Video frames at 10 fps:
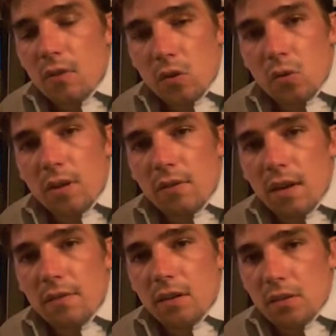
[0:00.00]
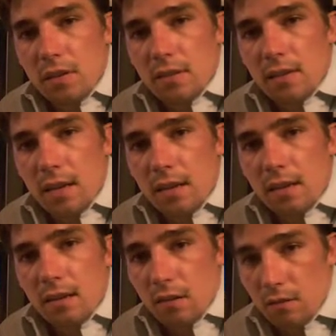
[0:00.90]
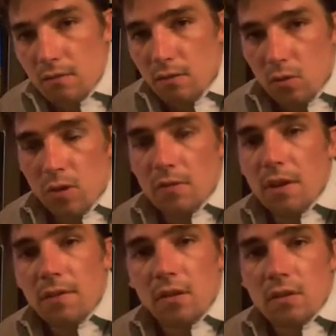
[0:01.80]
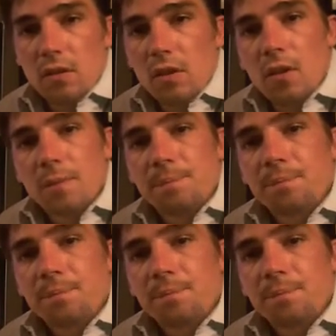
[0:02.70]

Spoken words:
for 25 years 25 years in a row,